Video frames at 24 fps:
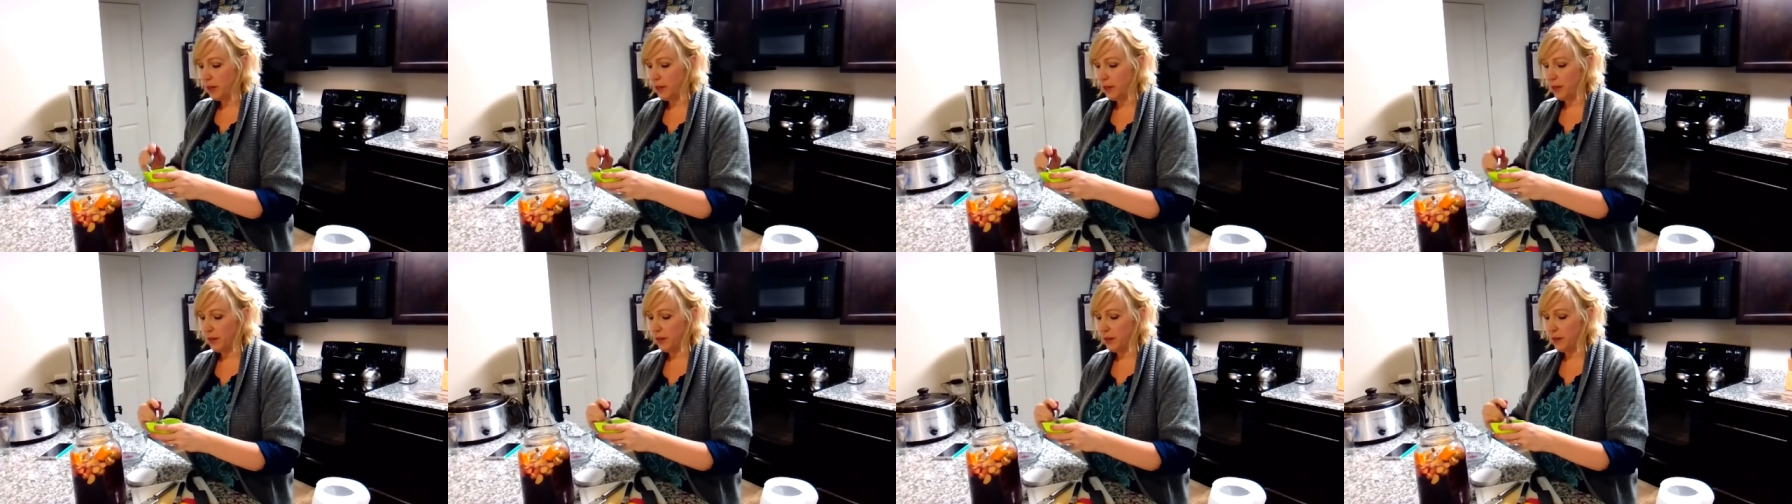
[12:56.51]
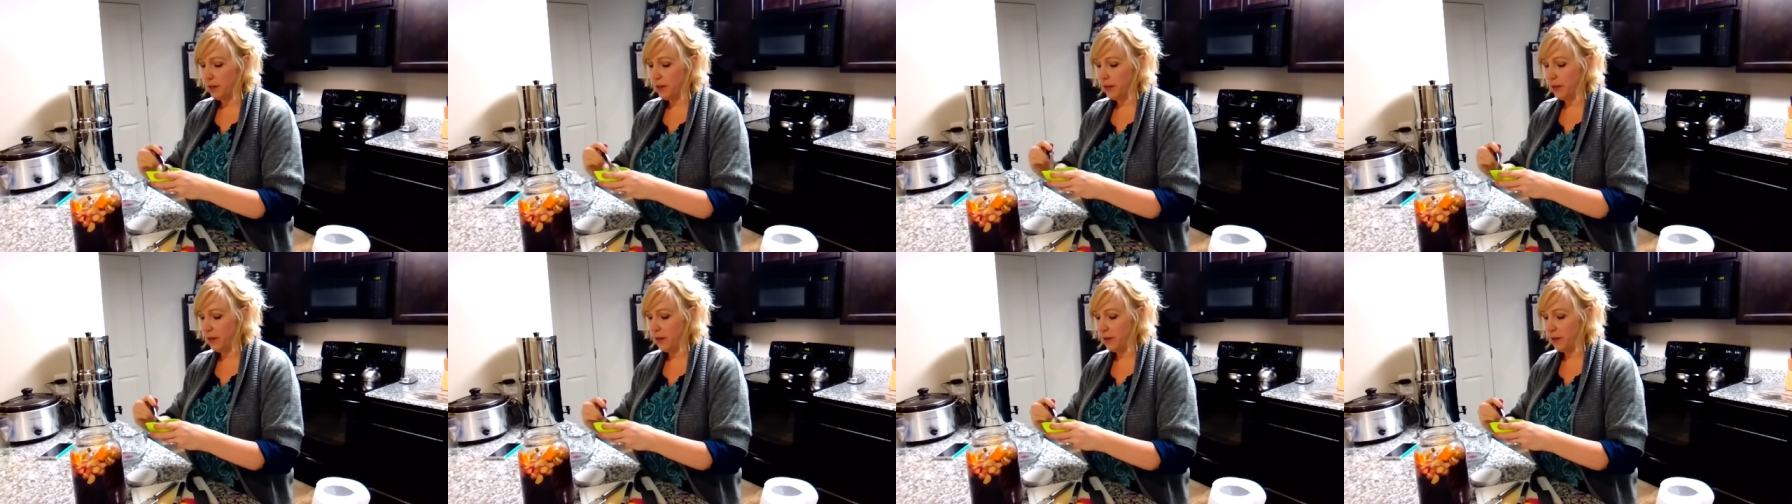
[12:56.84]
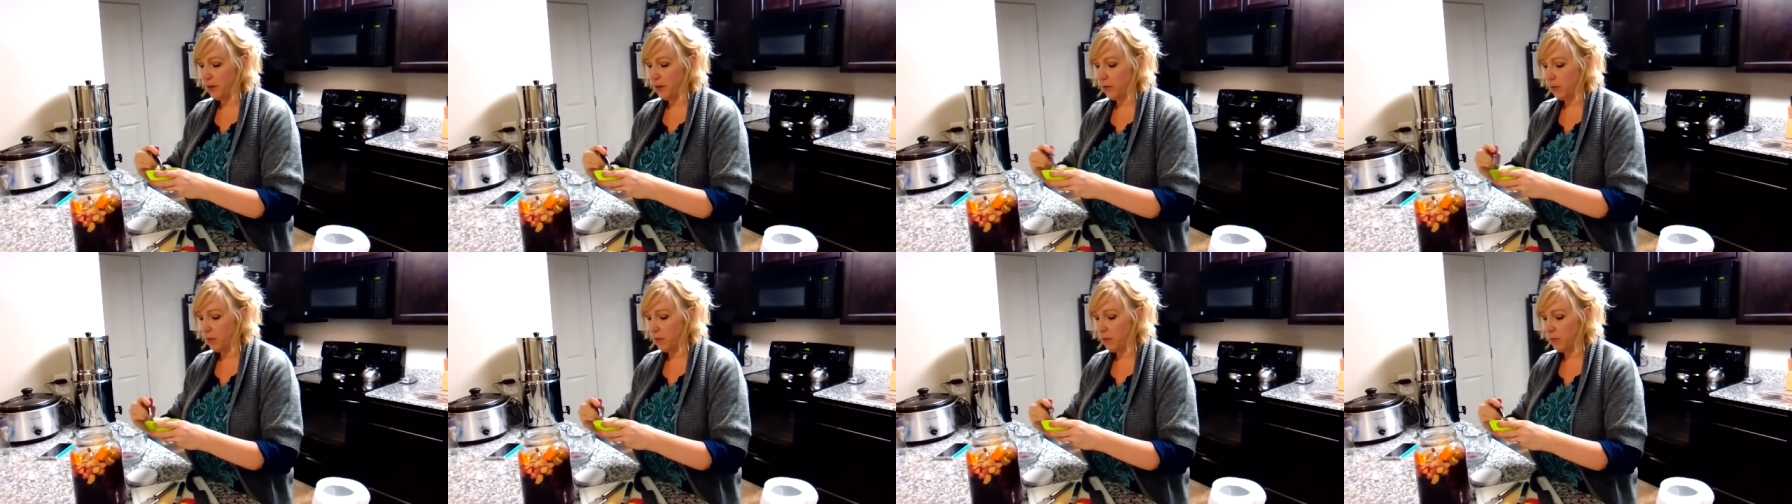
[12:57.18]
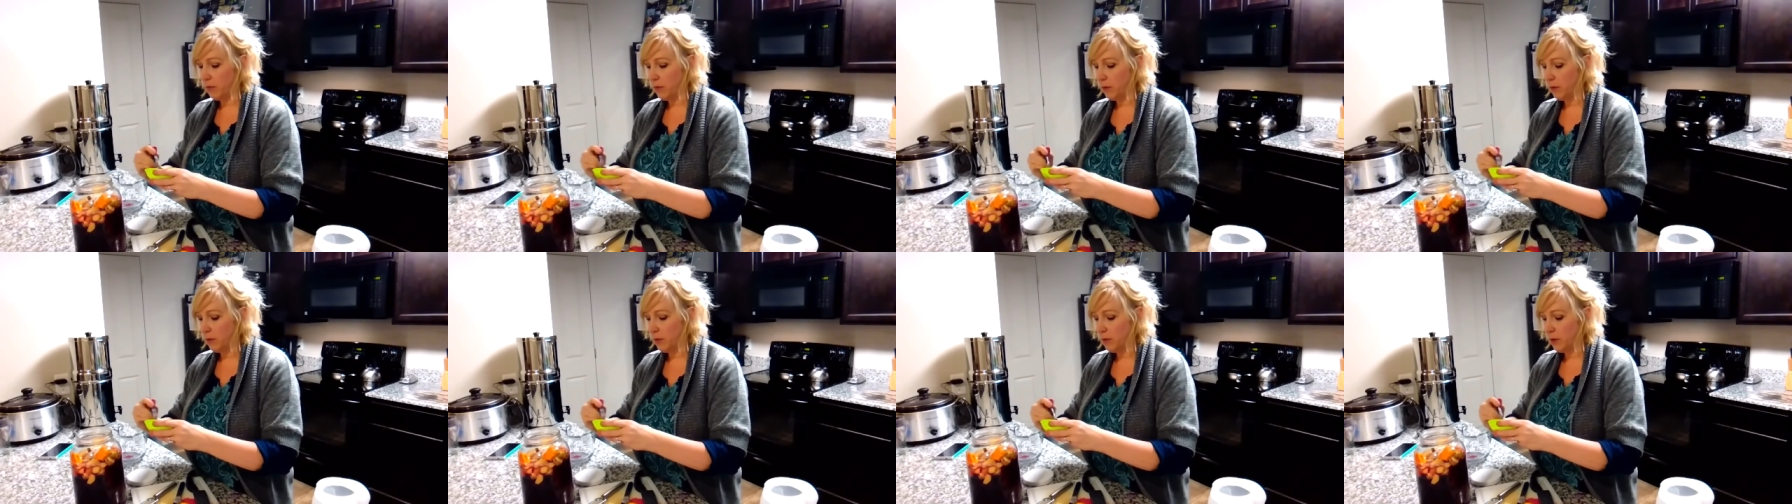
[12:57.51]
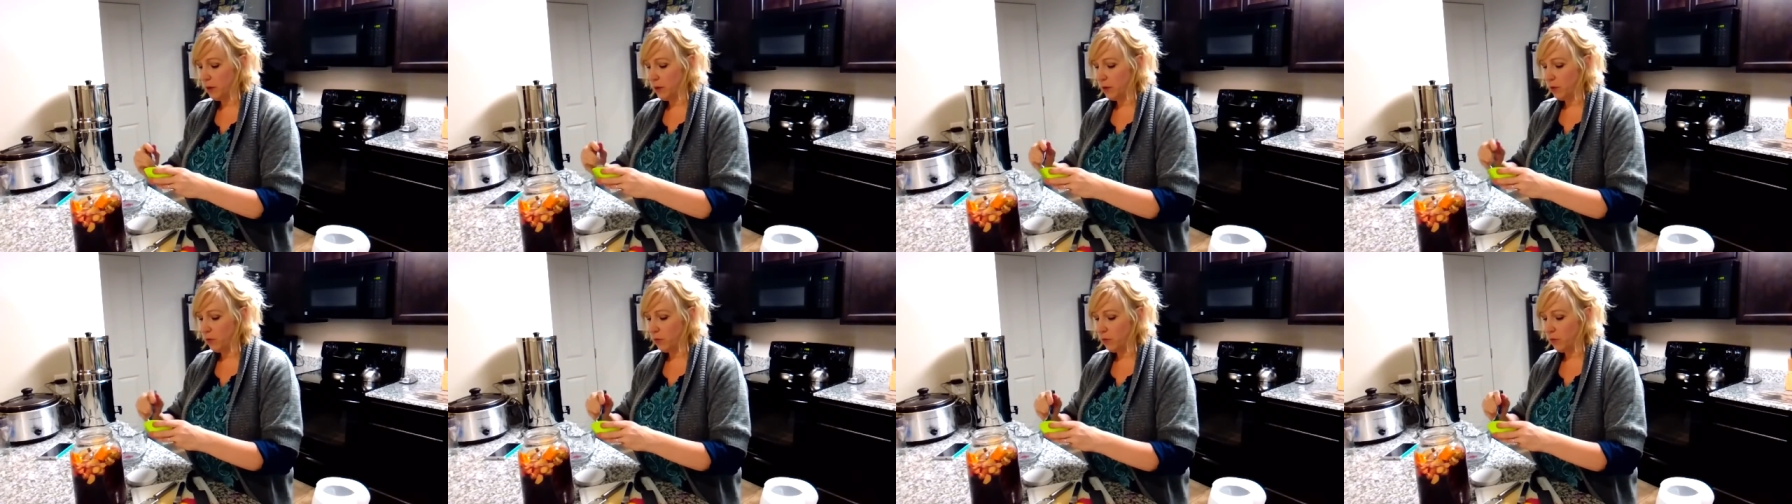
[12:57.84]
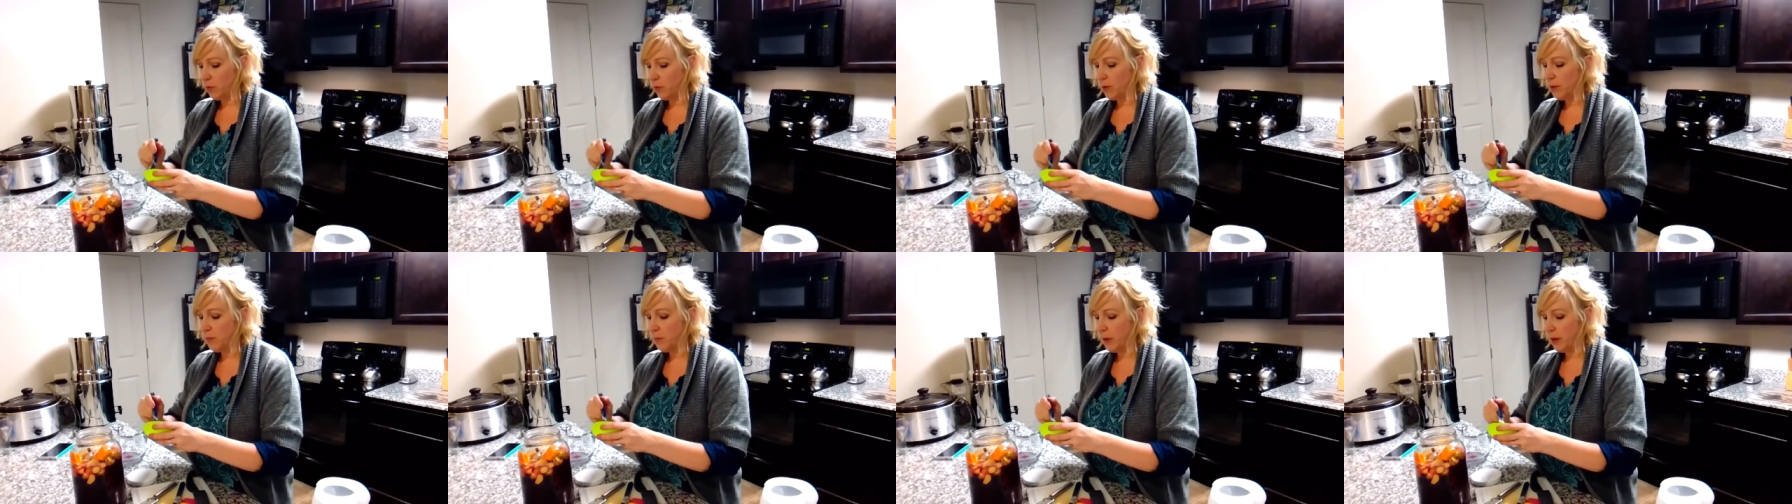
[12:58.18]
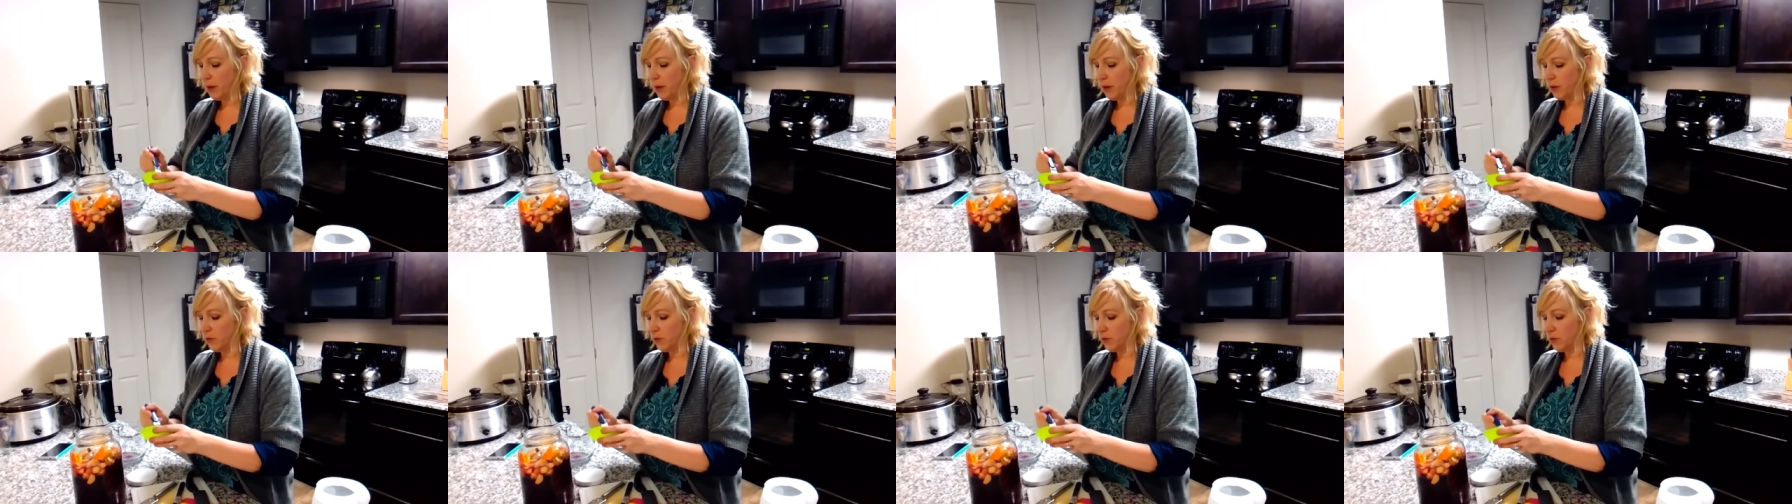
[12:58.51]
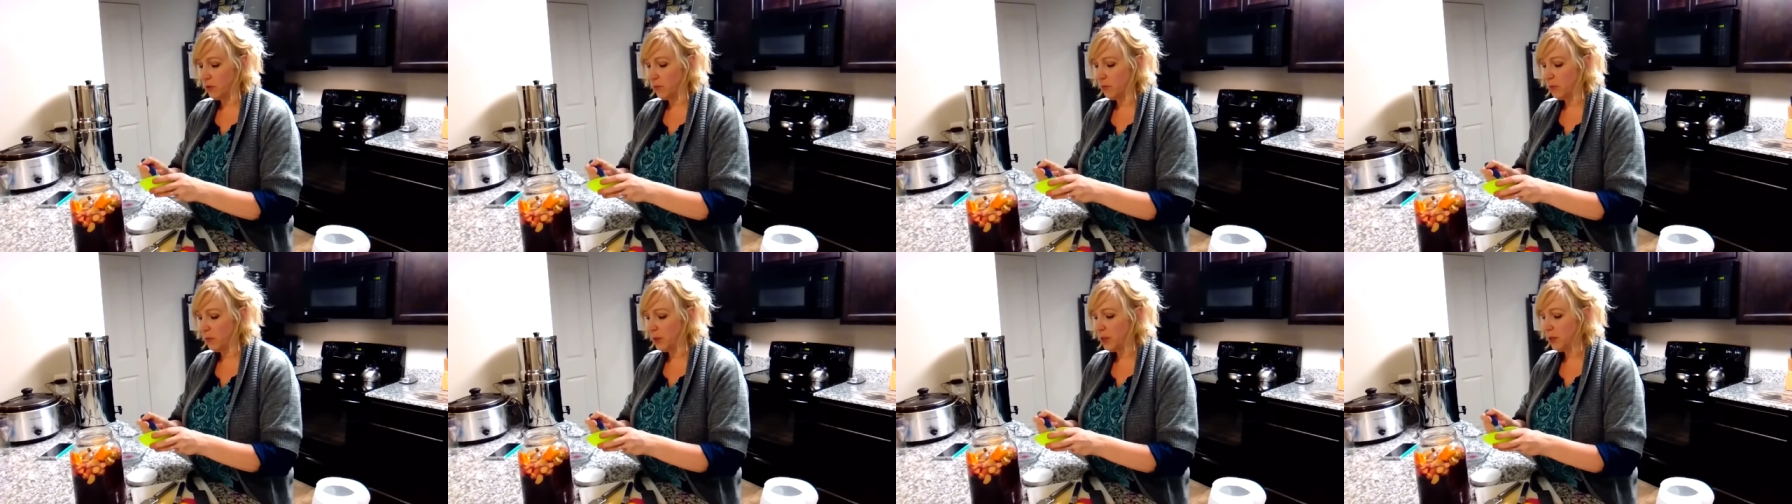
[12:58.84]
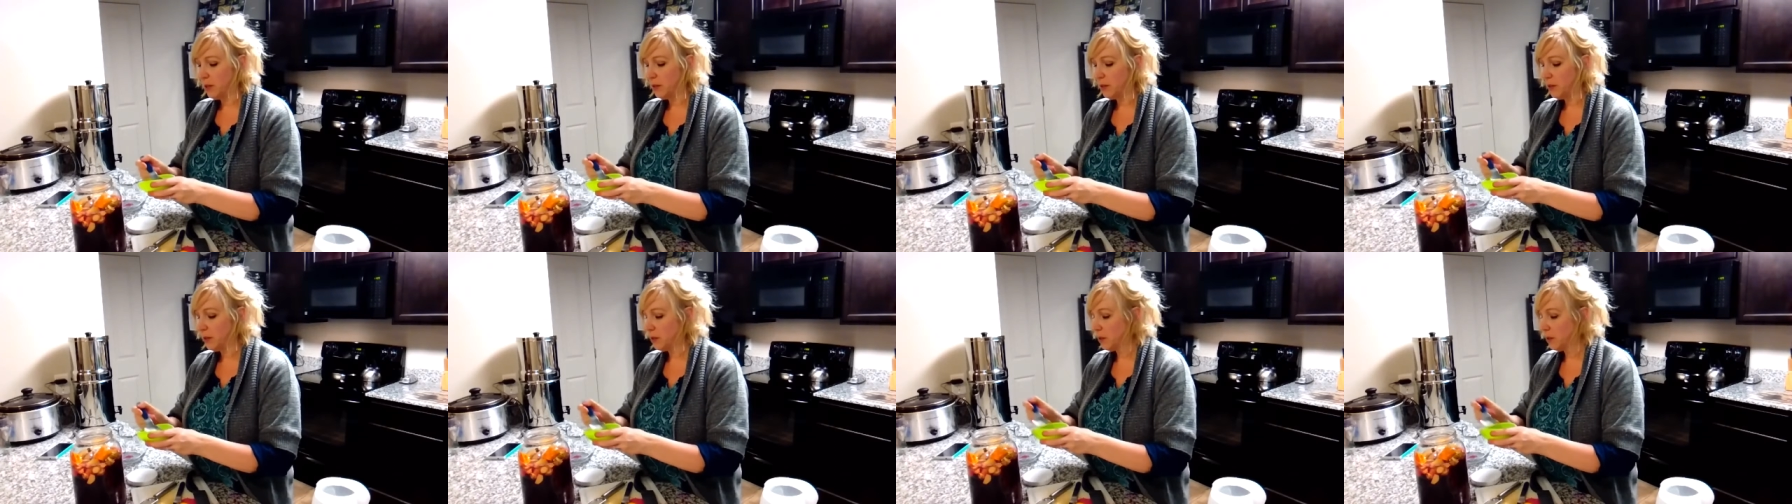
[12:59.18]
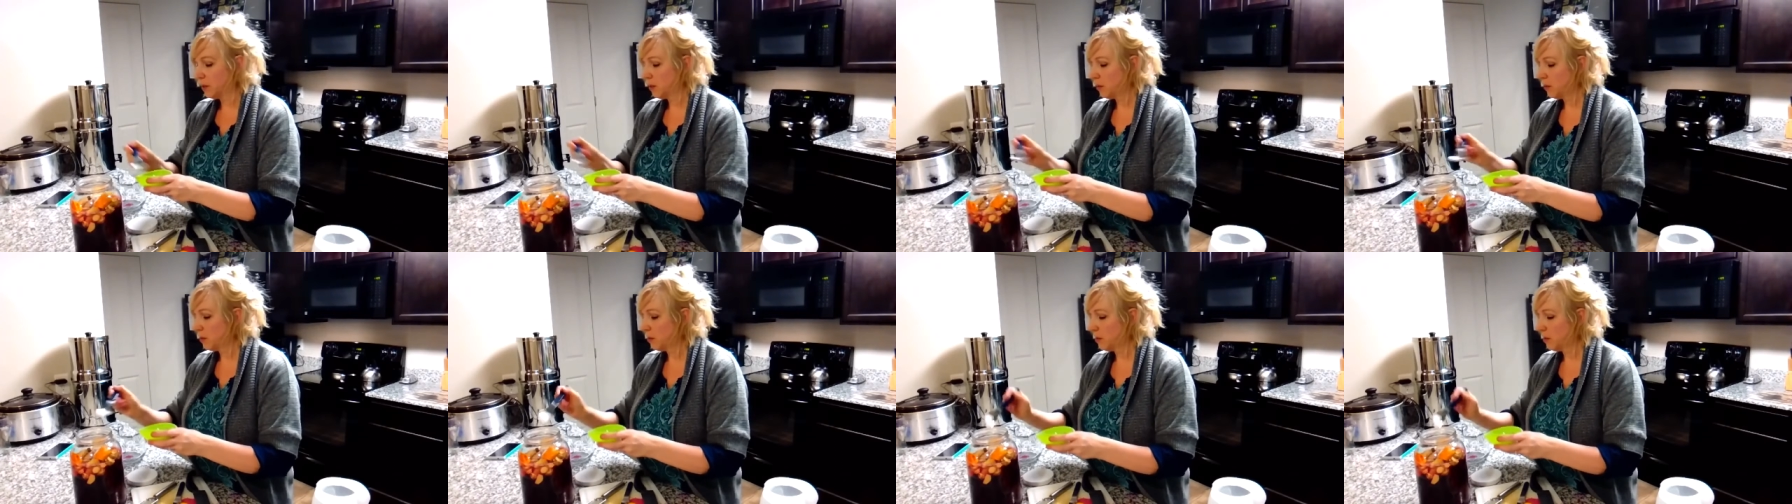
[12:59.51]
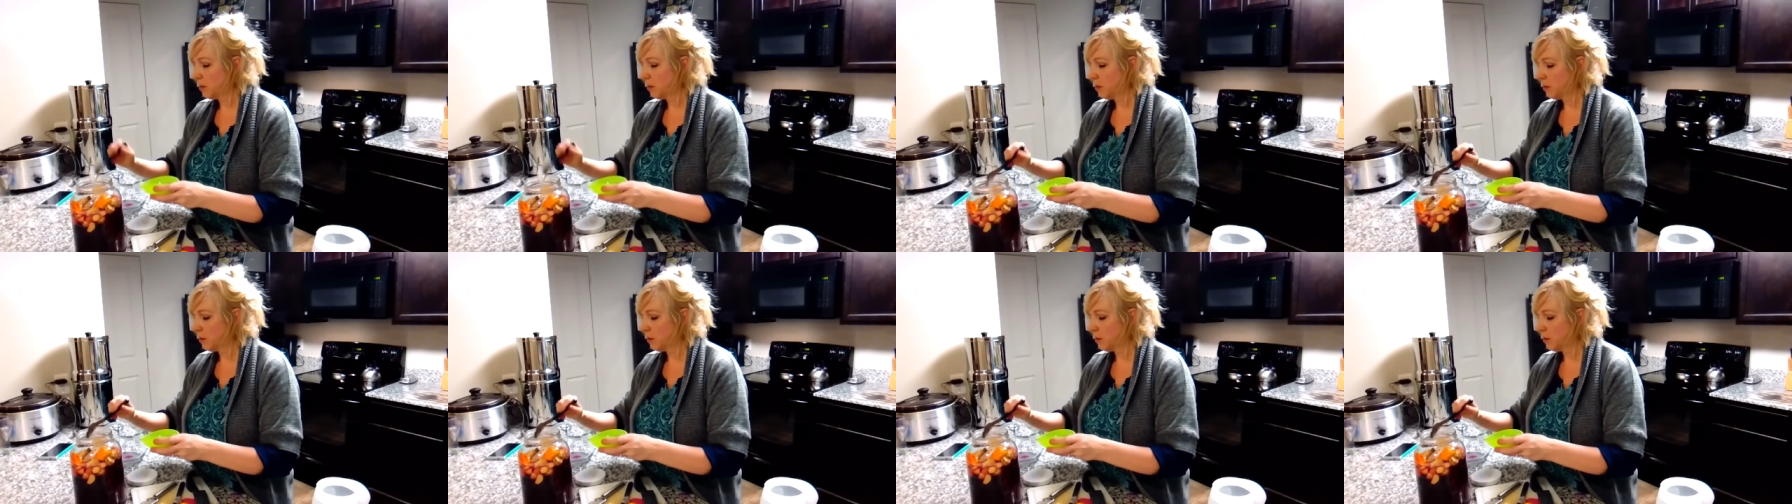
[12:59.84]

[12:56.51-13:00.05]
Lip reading: and I have 3 pounds of beets,